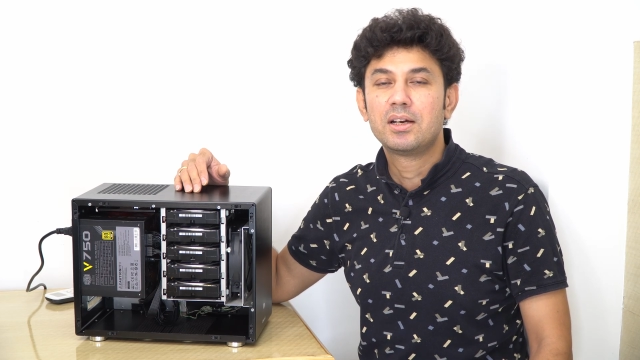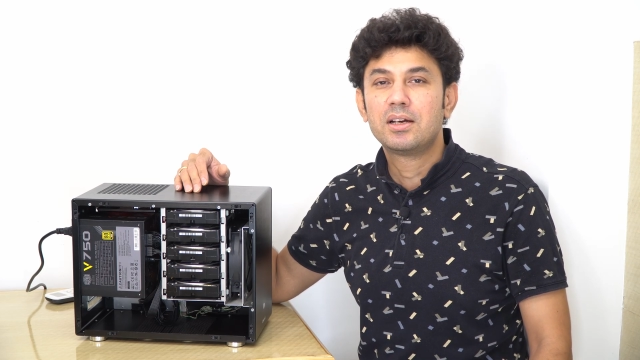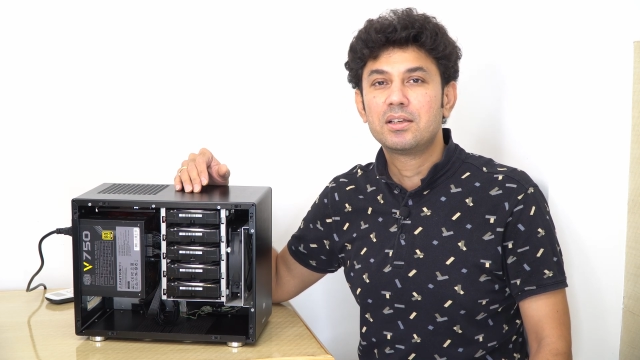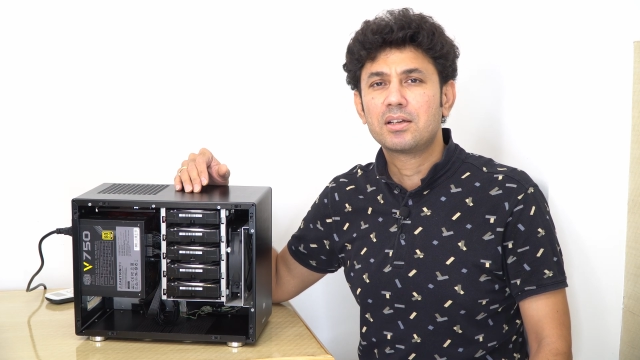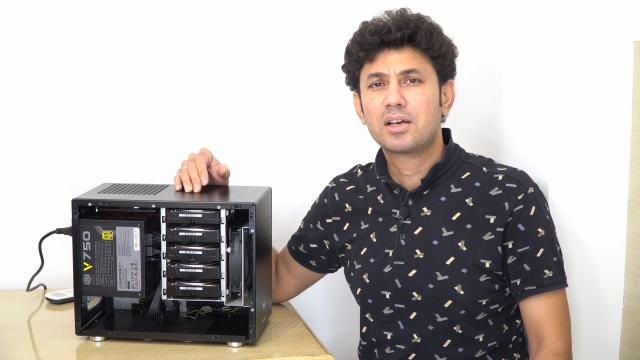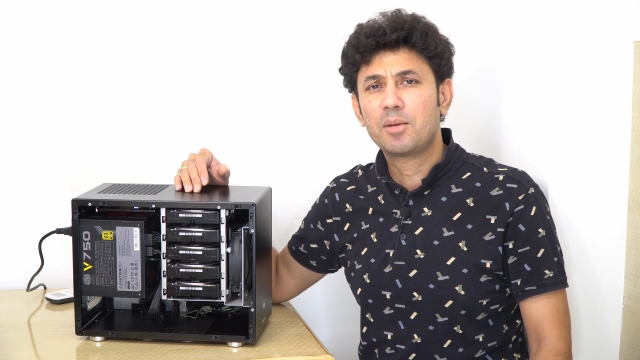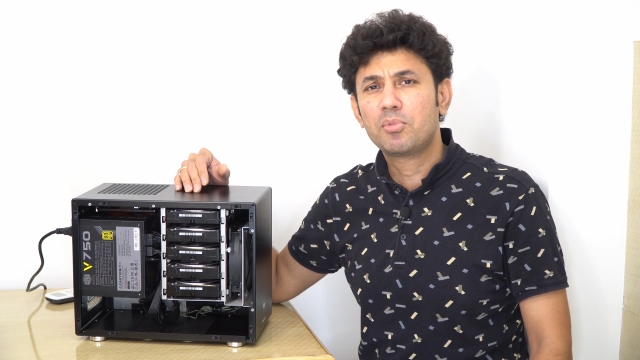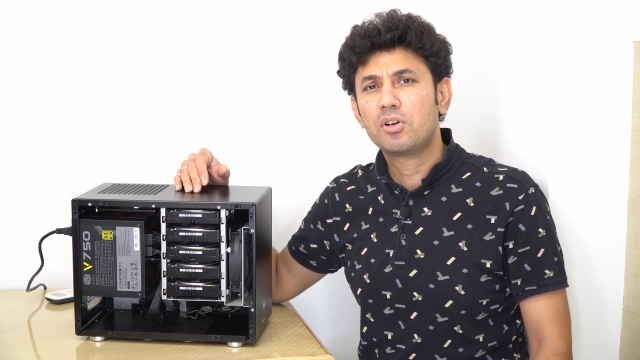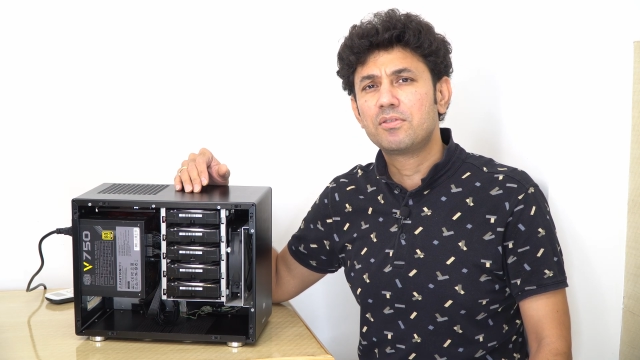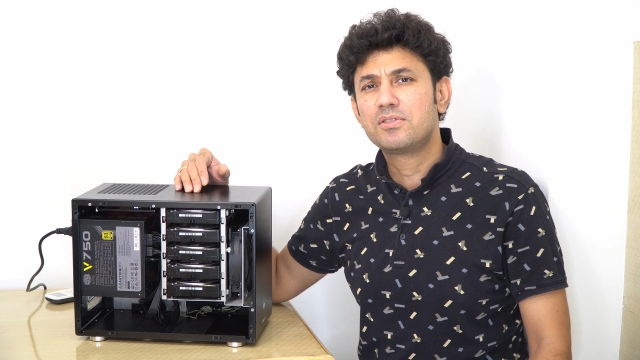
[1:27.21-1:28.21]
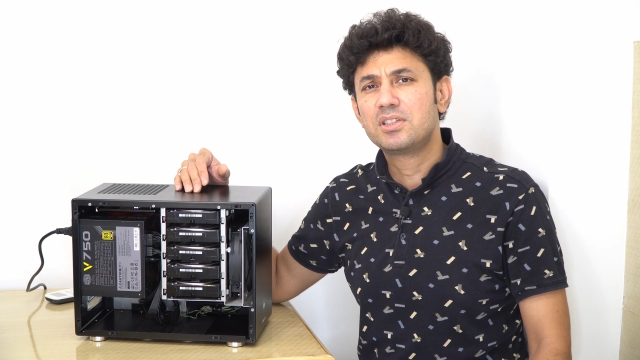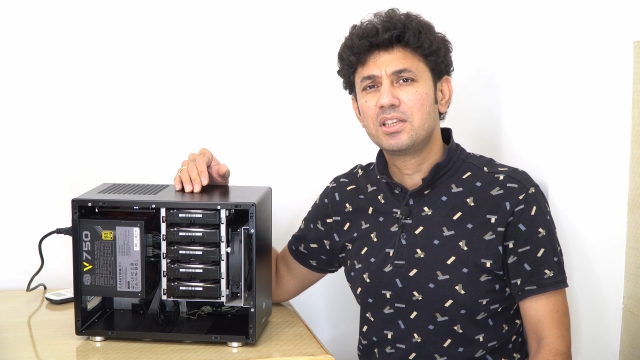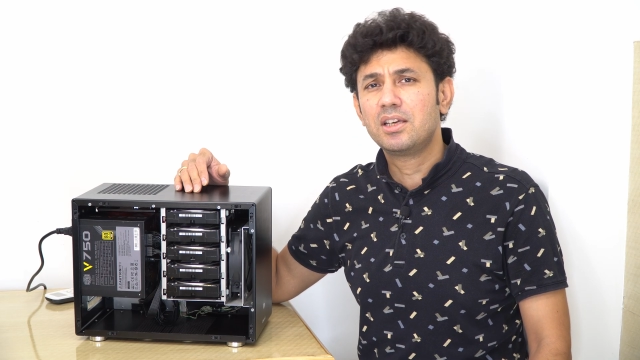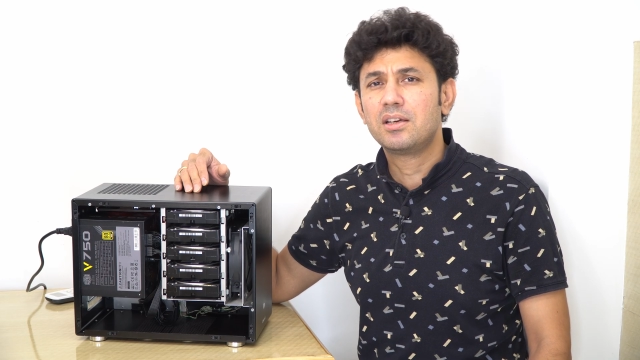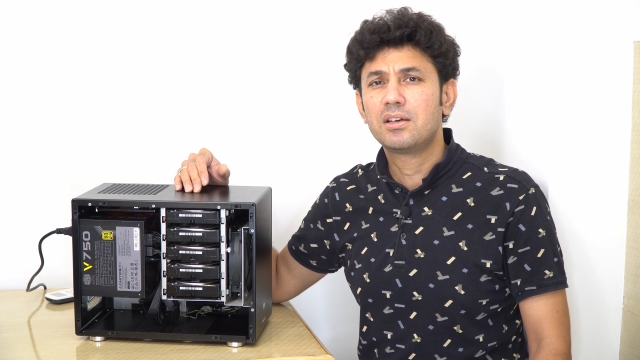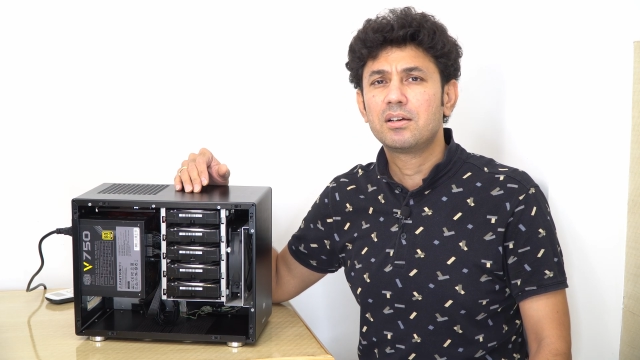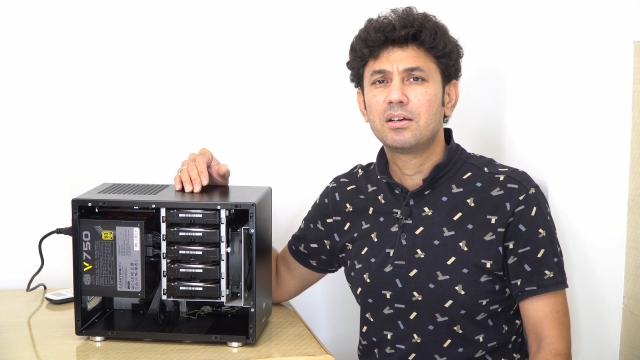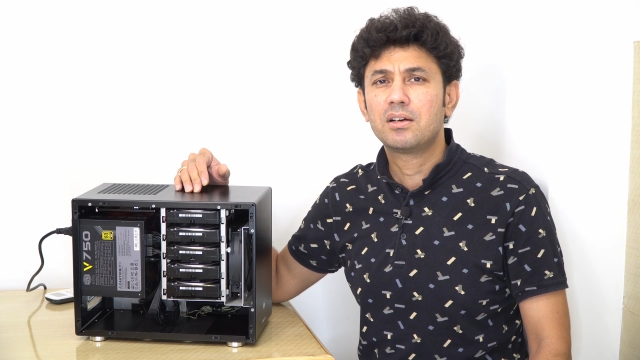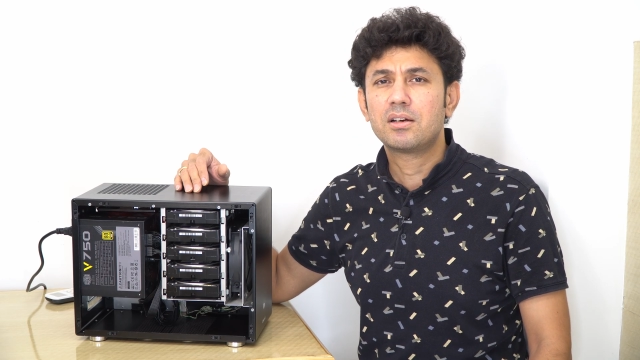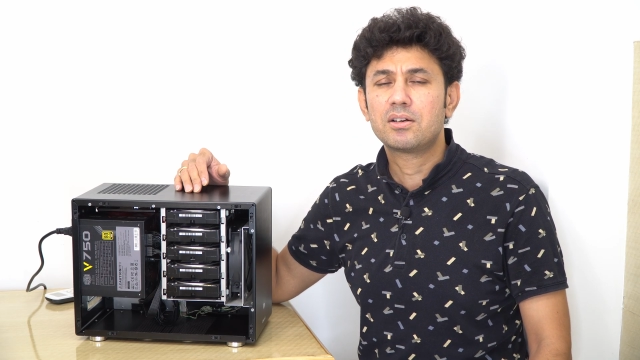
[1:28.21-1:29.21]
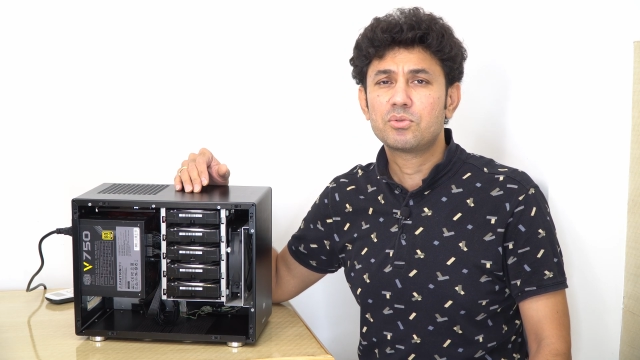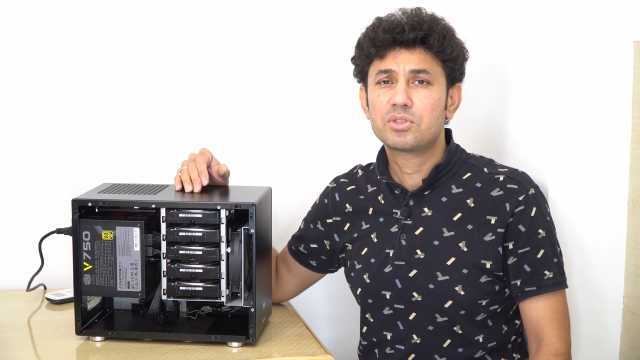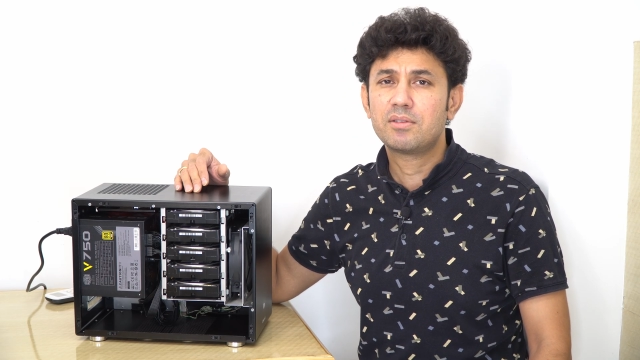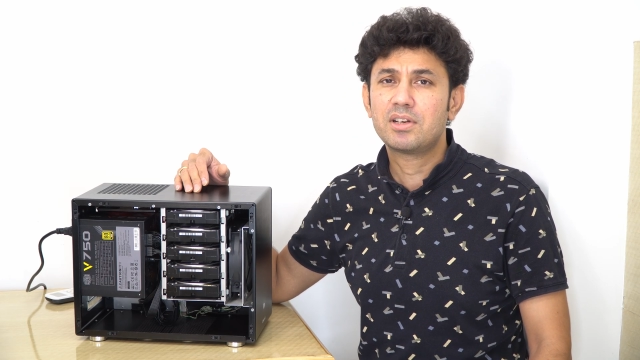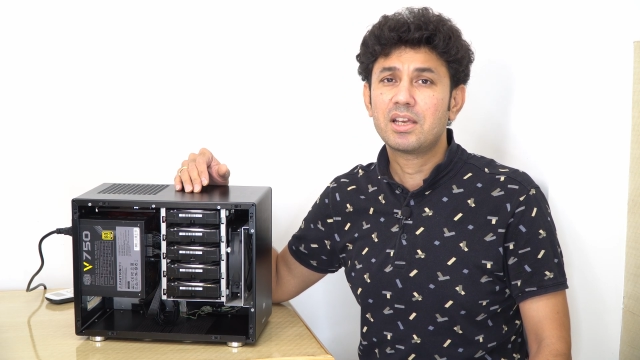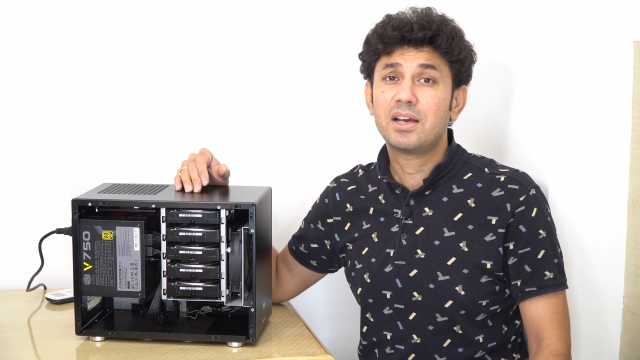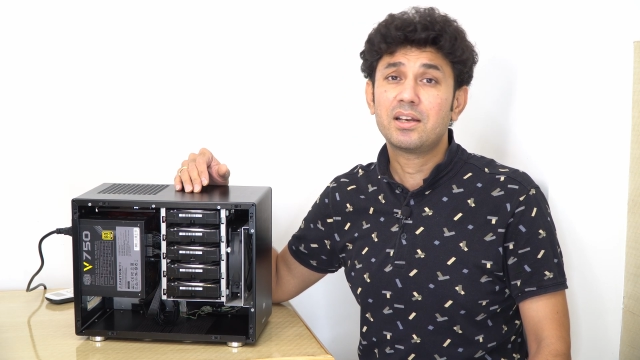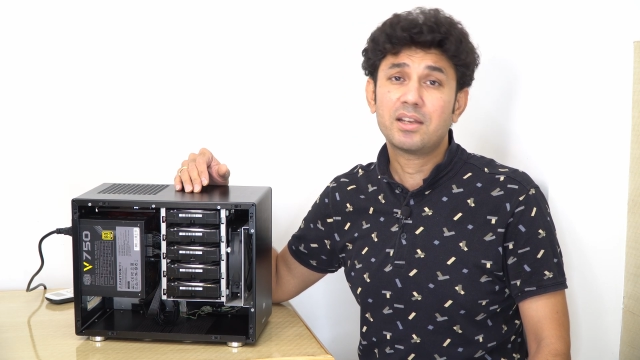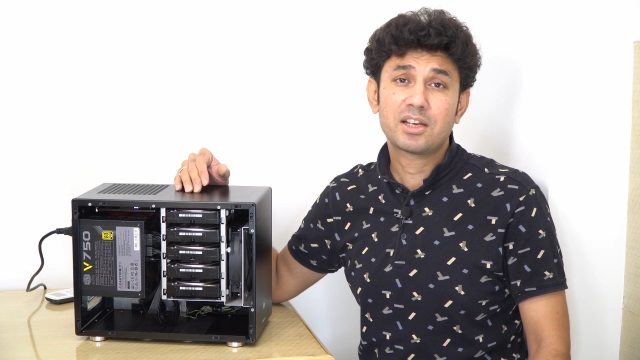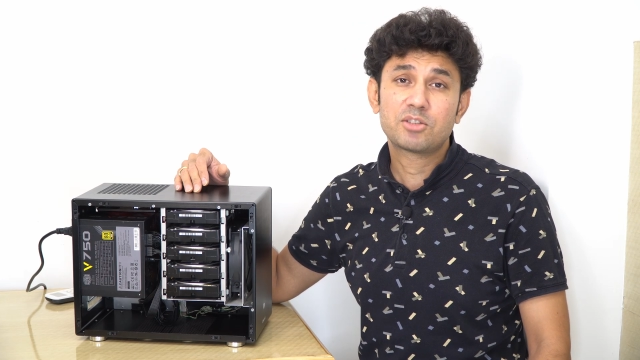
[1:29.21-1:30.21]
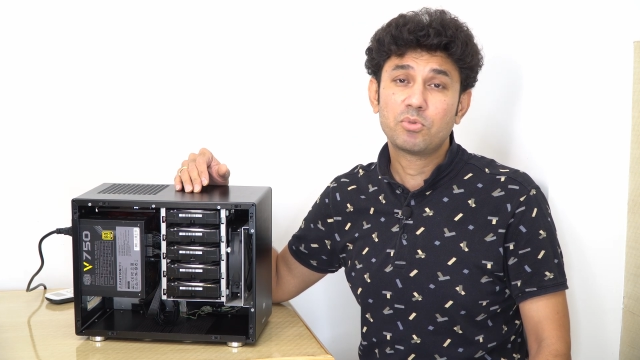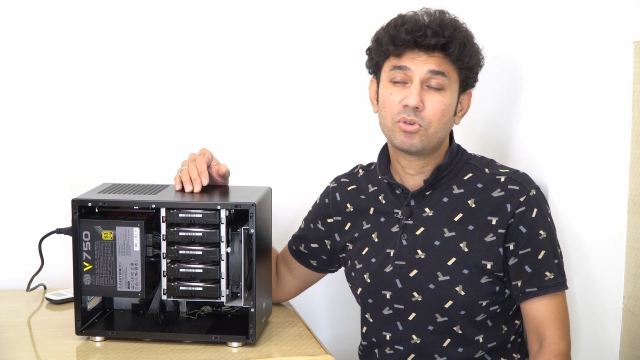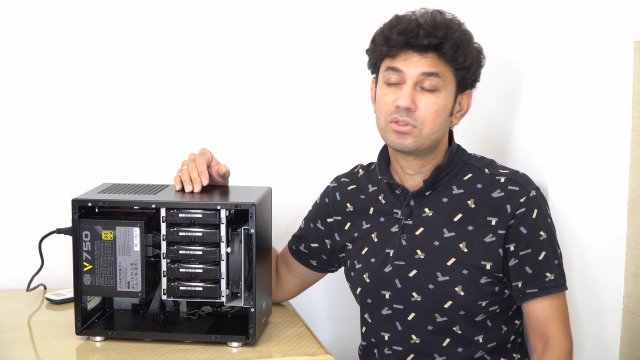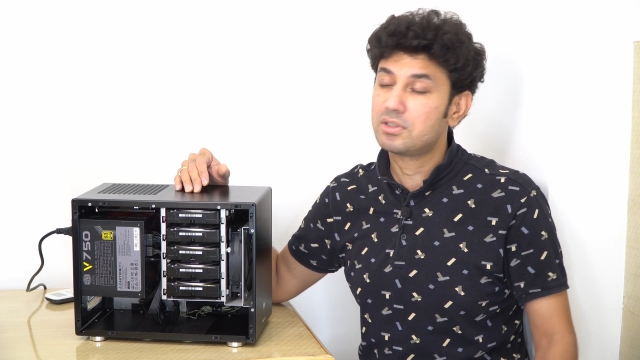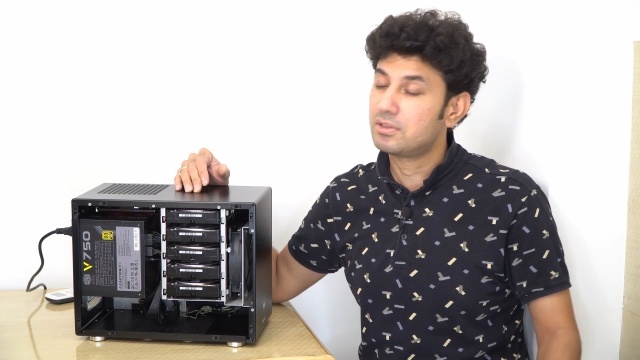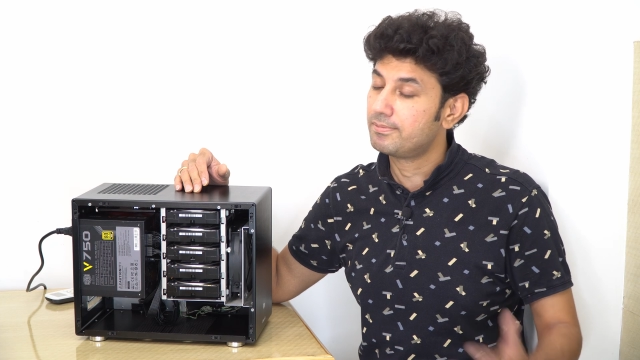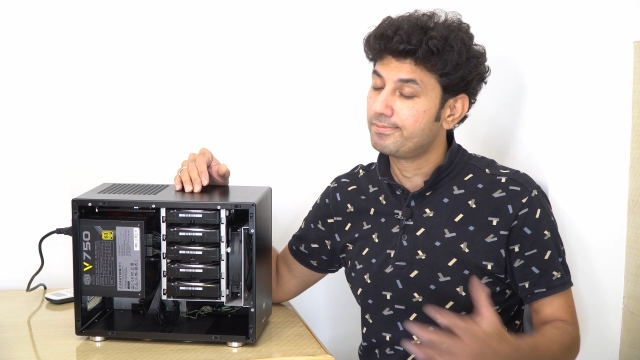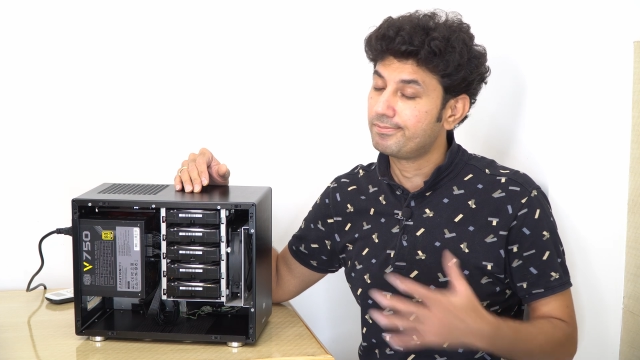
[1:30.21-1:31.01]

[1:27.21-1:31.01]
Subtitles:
a couple of Z270M-ITX boards.